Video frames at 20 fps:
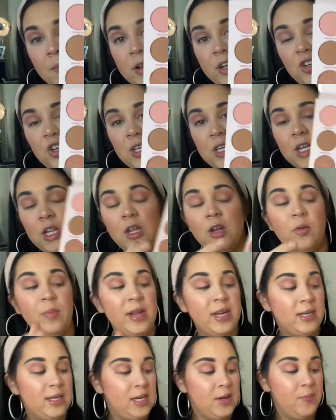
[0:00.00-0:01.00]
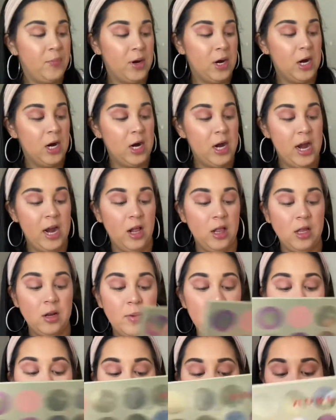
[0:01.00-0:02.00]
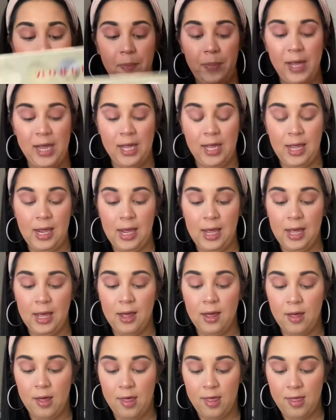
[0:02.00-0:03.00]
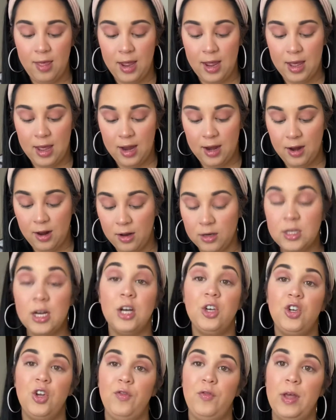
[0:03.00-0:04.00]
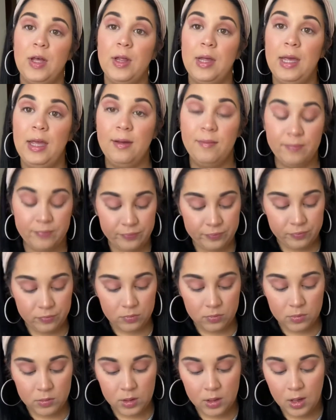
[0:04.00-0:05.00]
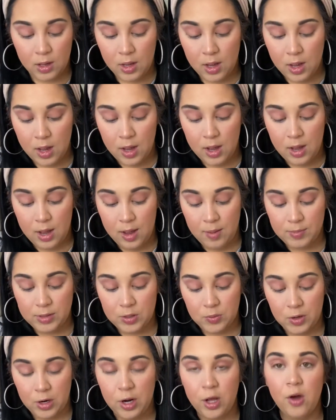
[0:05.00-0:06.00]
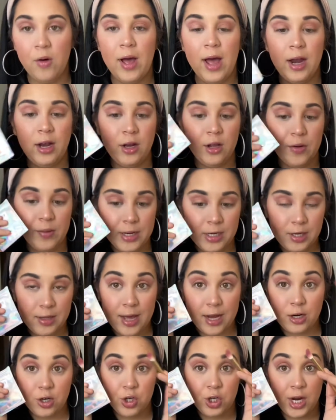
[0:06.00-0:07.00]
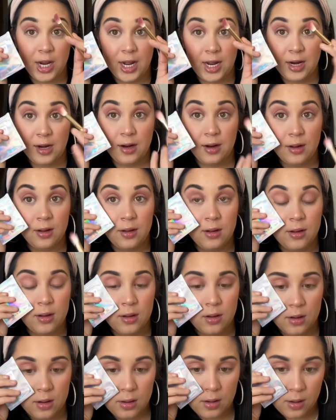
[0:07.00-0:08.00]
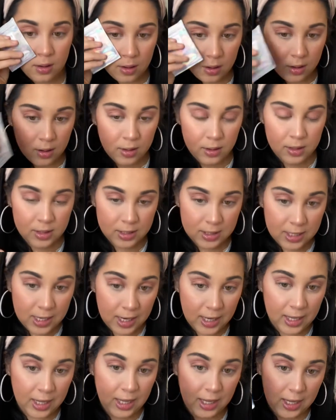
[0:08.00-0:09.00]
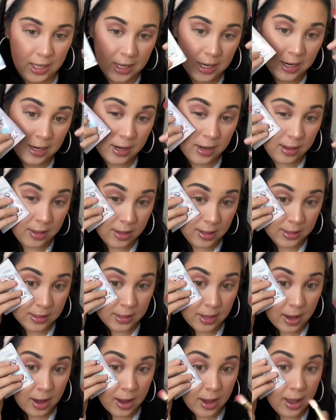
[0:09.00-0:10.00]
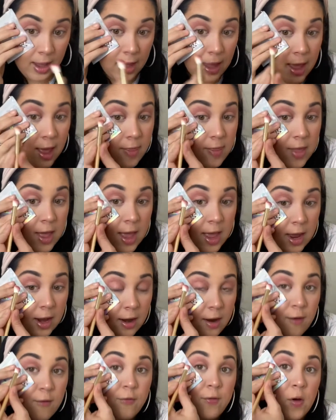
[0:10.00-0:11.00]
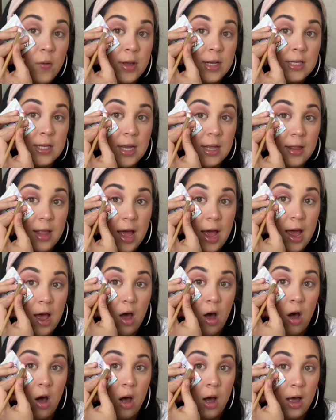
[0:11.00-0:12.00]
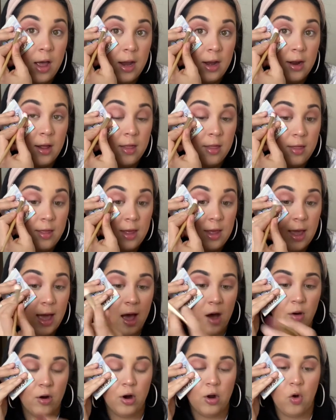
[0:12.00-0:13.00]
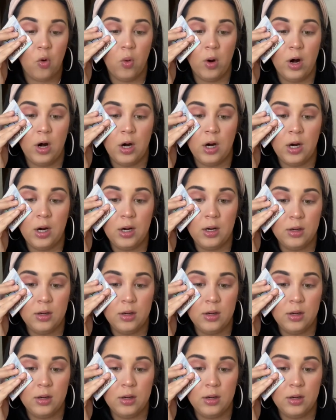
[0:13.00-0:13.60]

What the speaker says: just a little bit deeper and a little bit more pinky than Touchy Feely. So we're going to go ahead and go into that shade, taking this guy and then focusing that on the outer corner